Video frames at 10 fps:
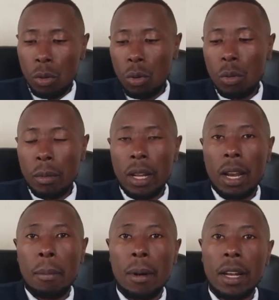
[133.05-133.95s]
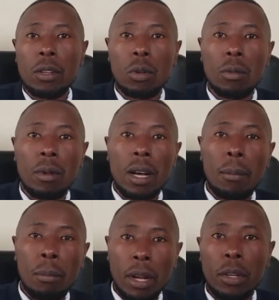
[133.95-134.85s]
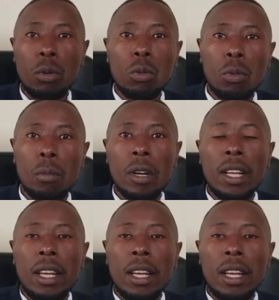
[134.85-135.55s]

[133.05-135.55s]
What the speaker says: groom and the parent of a bridegroom,